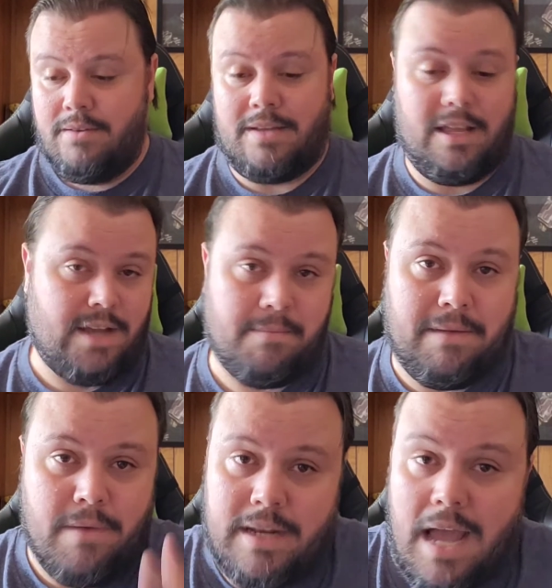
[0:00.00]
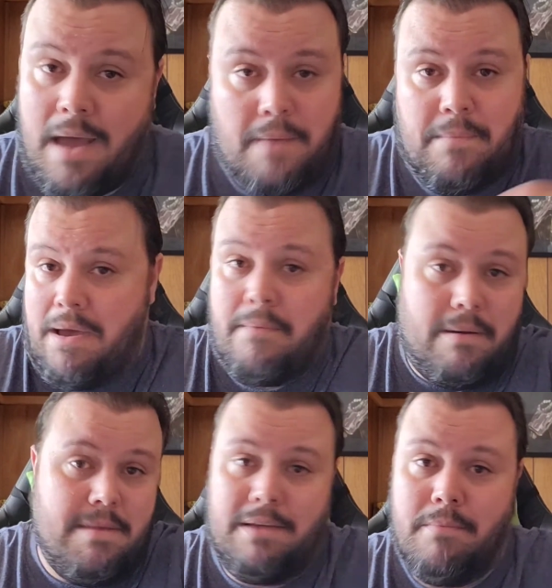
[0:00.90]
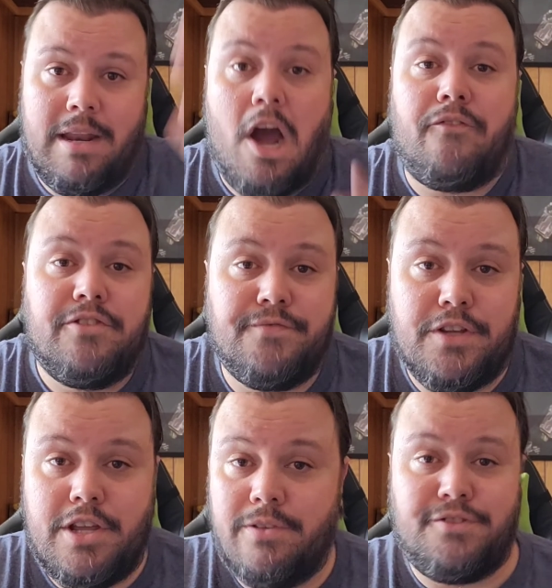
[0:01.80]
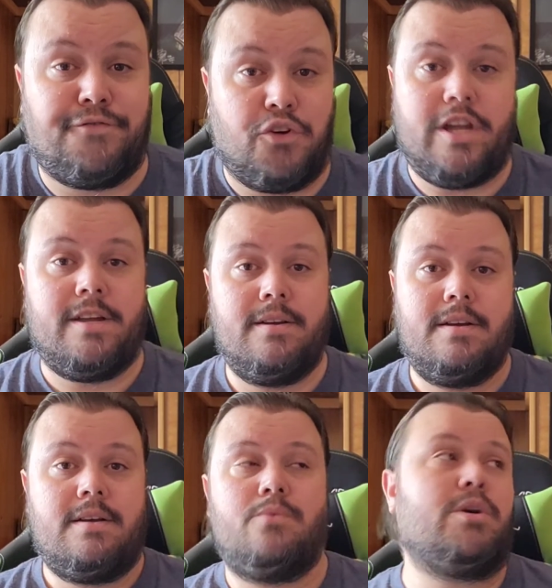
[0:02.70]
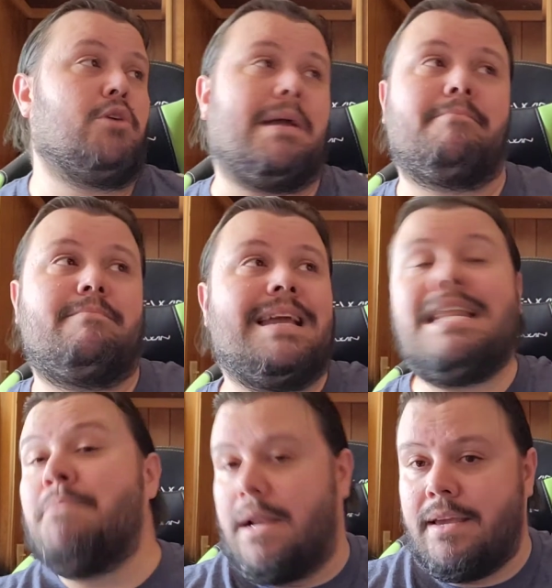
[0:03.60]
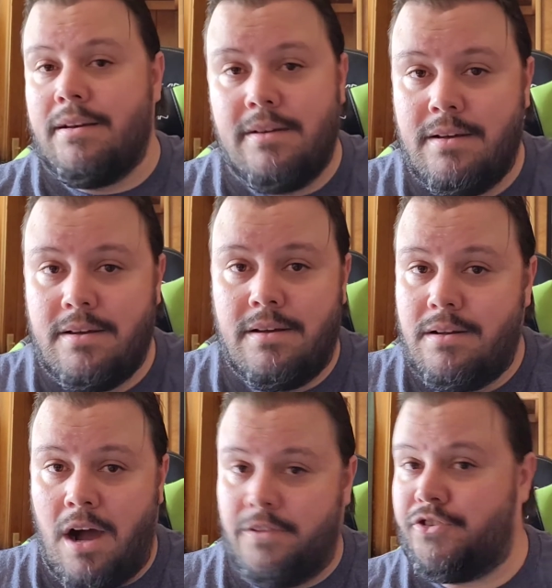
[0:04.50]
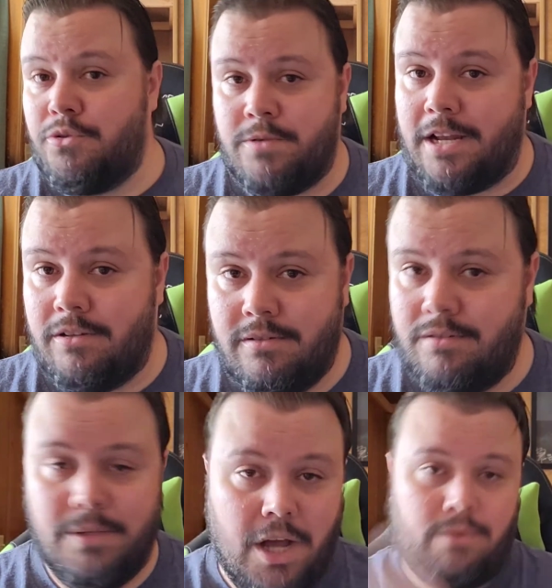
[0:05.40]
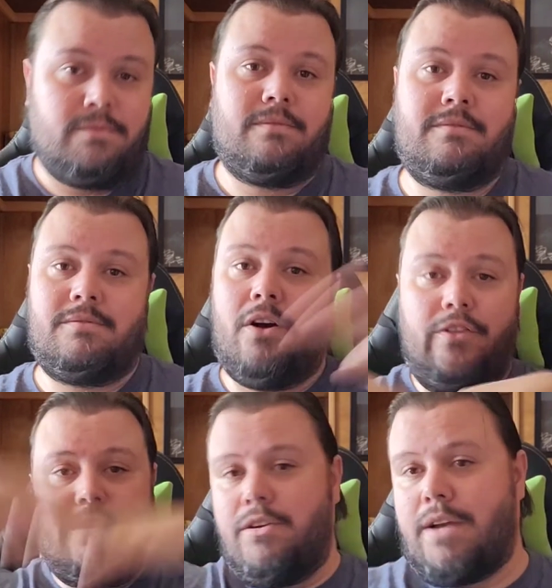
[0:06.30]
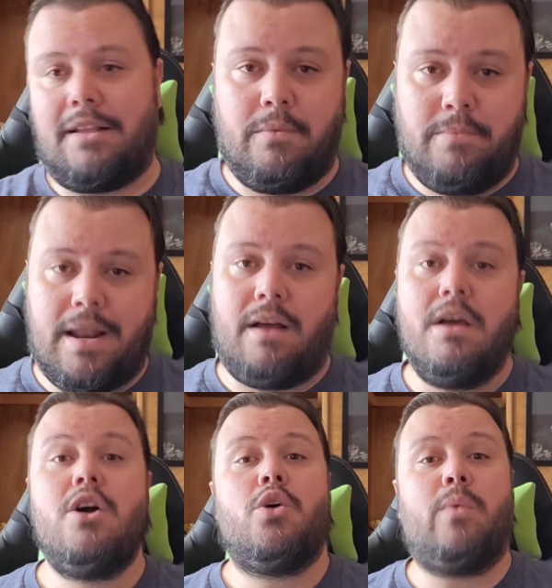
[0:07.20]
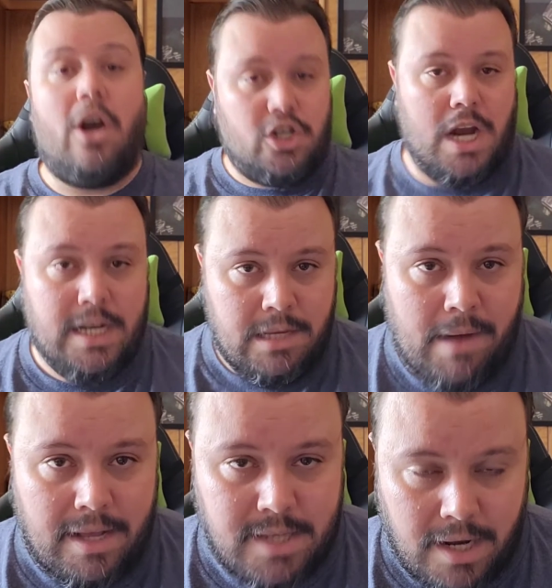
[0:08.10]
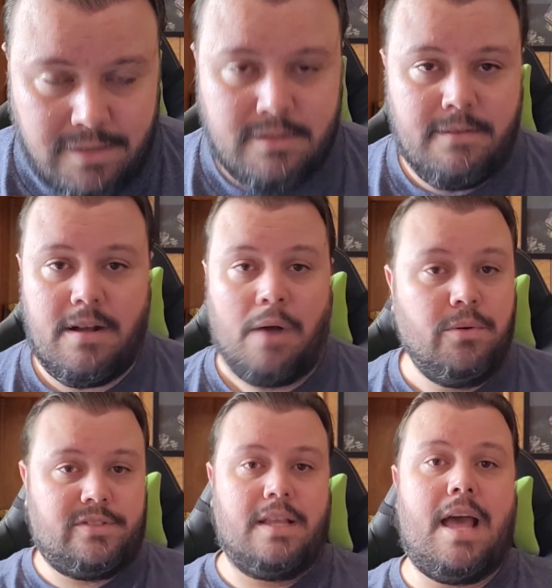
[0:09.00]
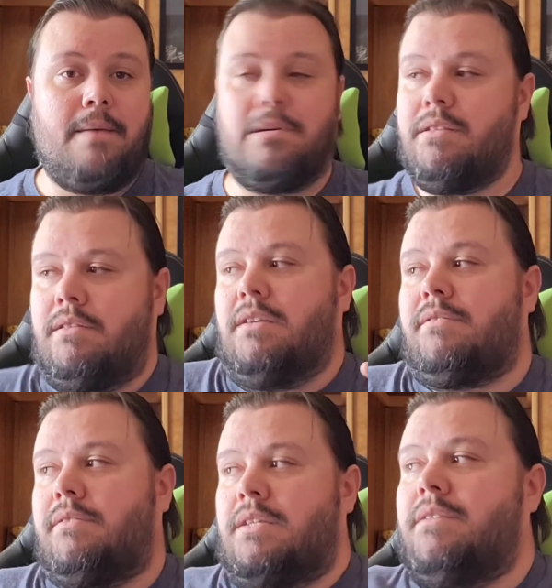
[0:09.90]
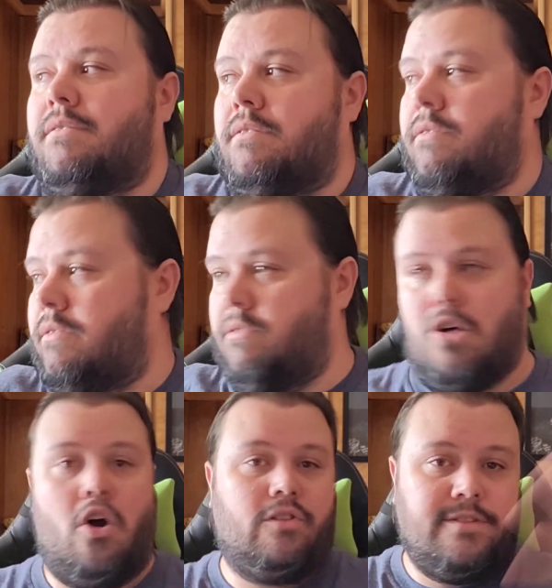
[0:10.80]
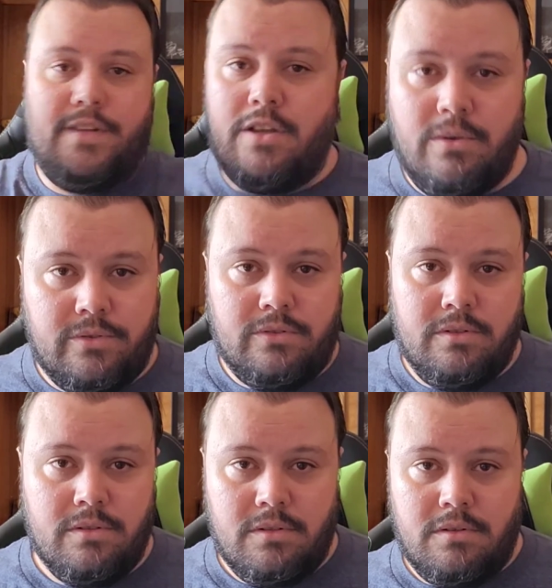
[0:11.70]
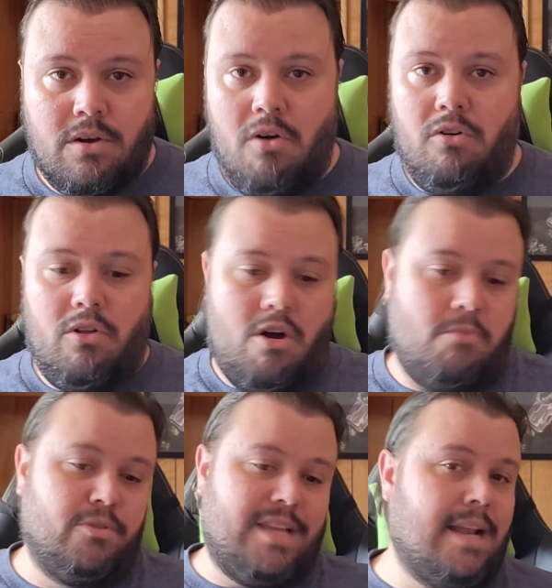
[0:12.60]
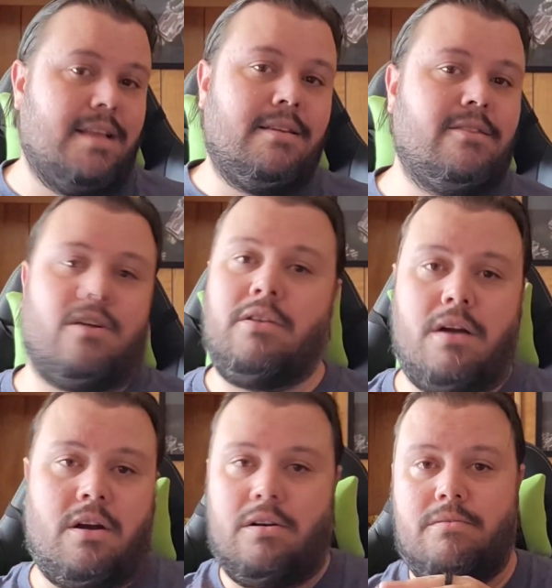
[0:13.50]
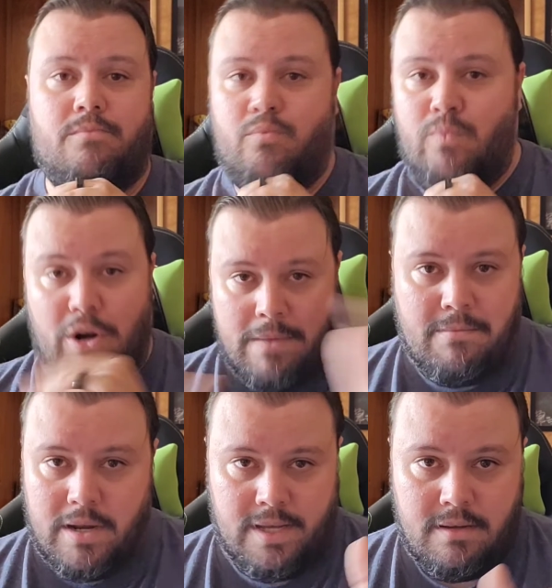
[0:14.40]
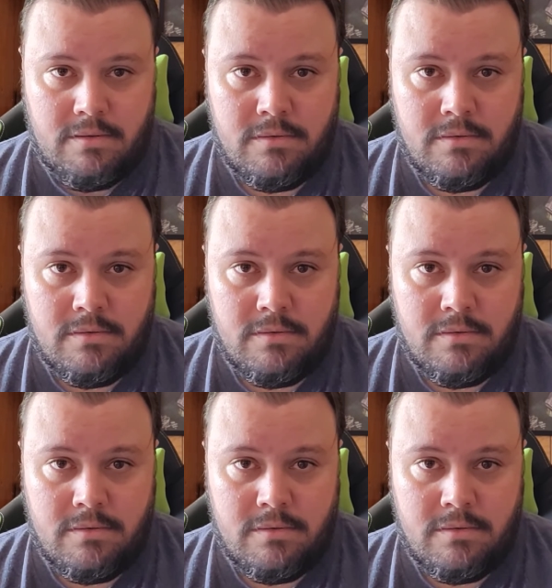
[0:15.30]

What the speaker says: It's not like I make money. I'm not making money off this video. This is free. We don't make any money on this YouTube channel. We don't. All the video content we put out, we are trying to get monetized. I will say that, but this is all these videos, almost 80 of these are we don't make money.